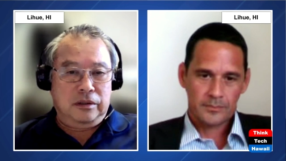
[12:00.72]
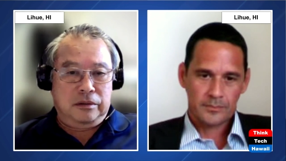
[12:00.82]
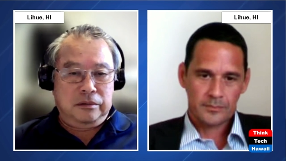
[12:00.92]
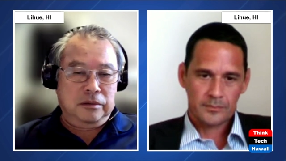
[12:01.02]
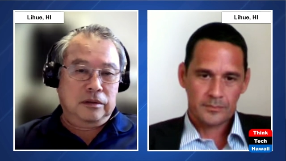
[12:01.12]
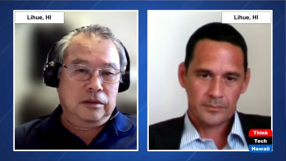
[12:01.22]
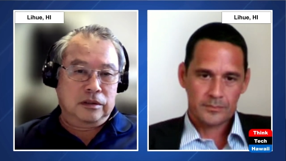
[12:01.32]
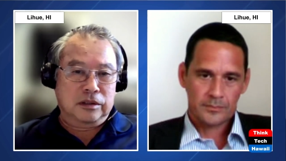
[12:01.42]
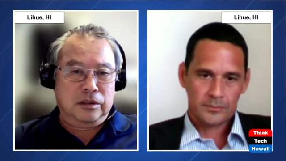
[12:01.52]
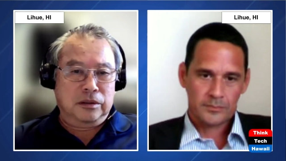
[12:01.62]
Speaker 1: you know,
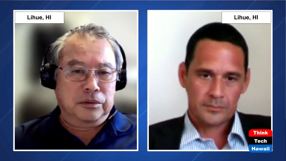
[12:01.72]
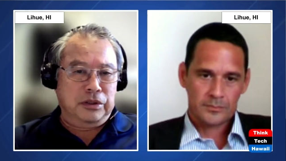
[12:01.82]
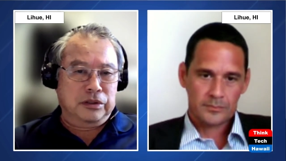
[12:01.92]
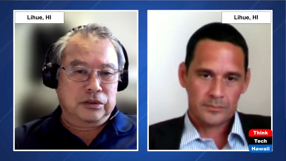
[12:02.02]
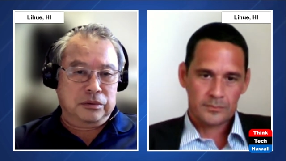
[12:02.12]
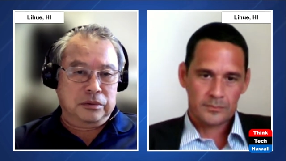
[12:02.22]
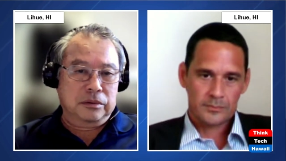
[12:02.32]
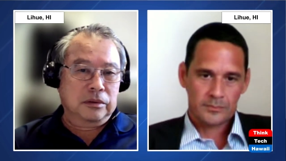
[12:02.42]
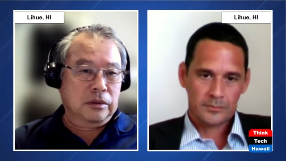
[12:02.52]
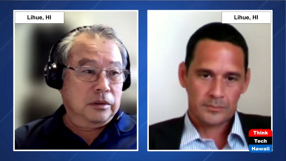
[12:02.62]
it's a county issue
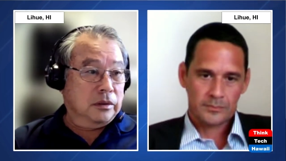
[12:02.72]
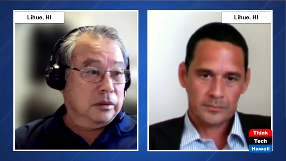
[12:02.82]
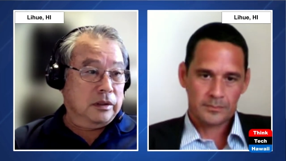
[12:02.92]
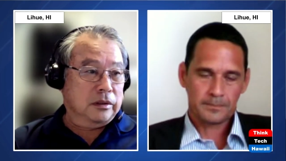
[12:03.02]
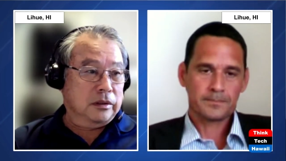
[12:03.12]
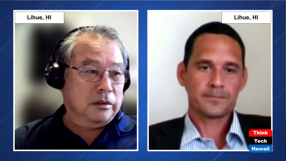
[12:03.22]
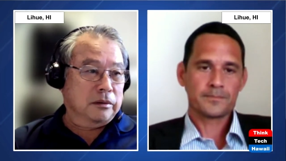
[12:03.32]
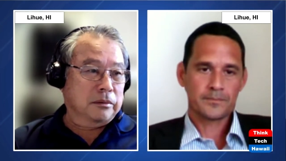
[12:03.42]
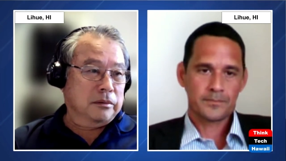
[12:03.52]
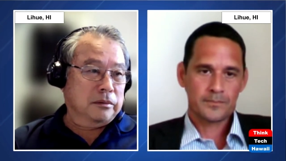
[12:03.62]
that, you
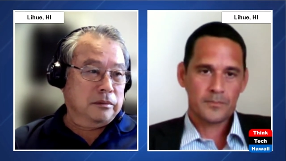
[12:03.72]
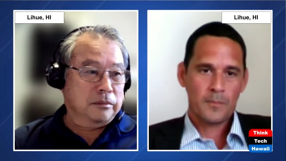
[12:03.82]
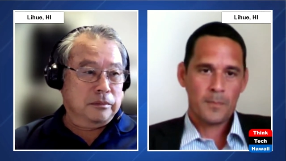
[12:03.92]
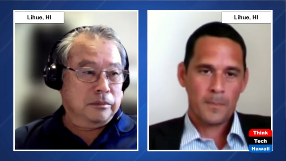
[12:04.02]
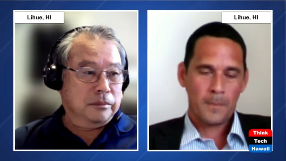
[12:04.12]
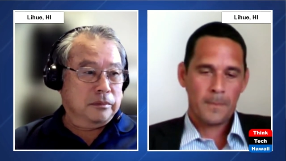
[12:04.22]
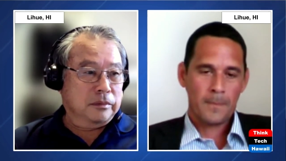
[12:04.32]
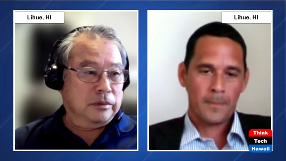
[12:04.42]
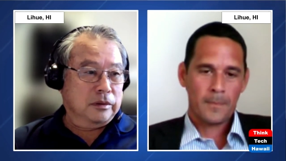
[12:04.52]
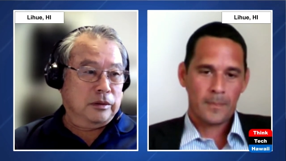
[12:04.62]
know,
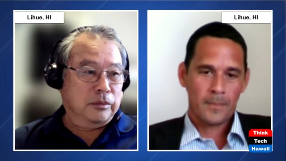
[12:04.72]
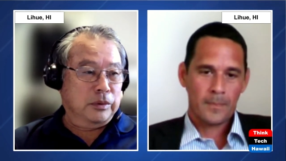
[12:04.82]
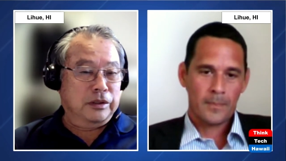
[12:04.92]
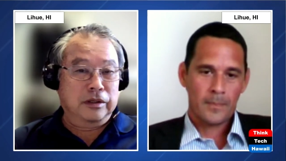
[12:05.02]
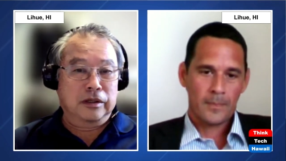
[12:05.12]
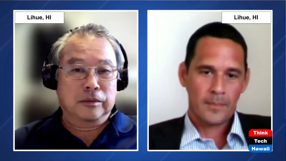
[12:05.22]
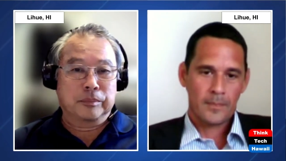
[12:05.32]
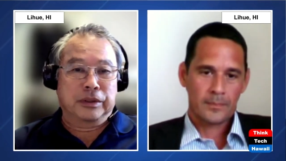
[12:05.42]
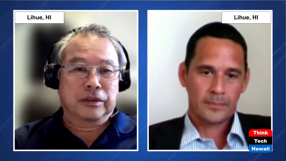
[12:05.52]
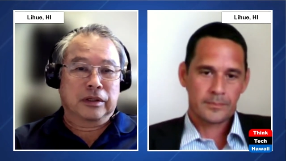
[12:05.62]
whether they get a
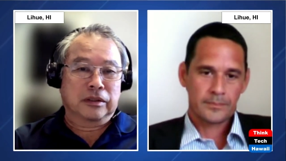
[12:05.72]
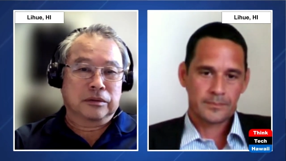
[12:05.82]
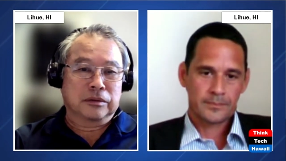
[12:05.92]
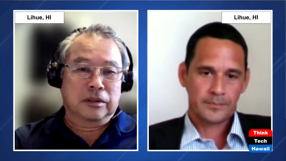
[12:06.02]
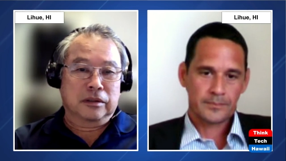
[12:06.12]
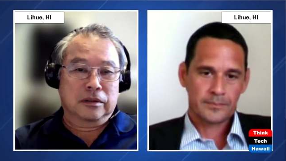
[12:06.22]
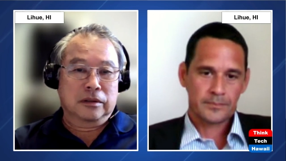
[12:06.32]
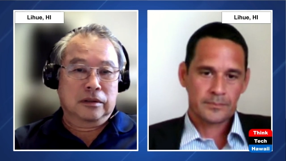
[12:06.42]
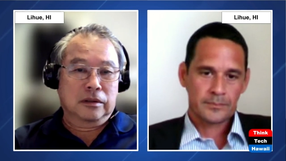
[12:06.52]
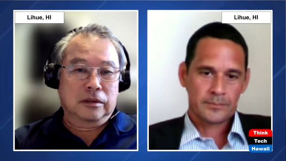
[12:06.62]
pay tax or not.
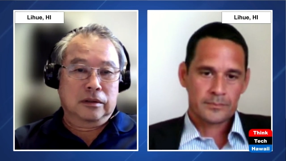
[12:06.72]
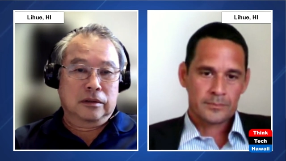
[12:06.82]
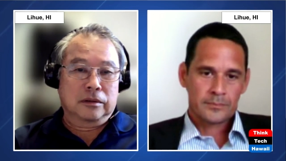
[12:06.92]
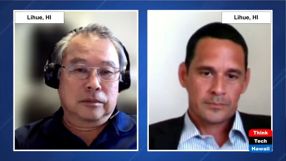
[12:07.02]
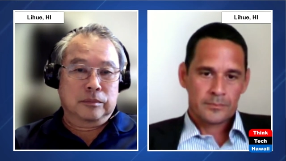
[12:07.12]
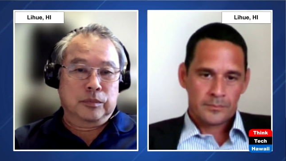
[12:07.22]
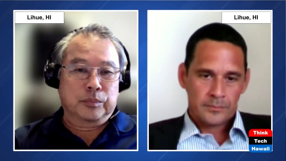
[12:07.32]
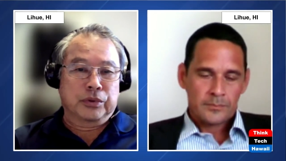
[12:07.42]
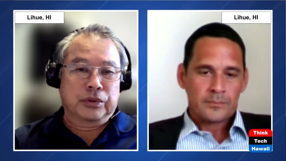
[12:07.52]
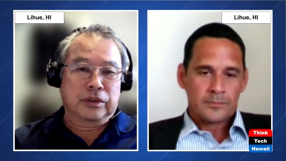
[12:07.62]
The
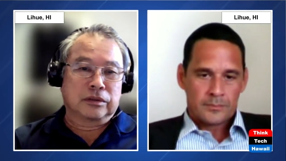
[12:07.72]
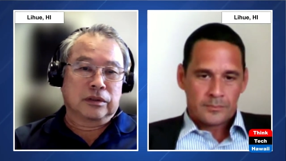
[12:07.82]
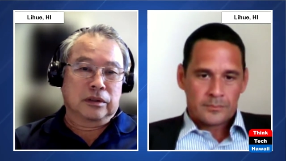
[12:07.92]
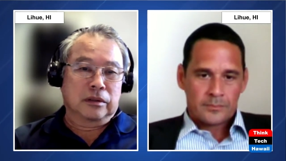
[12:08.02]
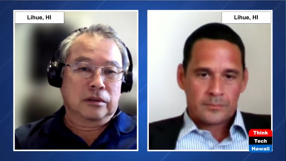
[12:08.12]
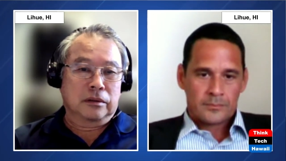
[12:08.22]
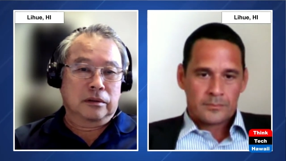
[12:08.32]
point is that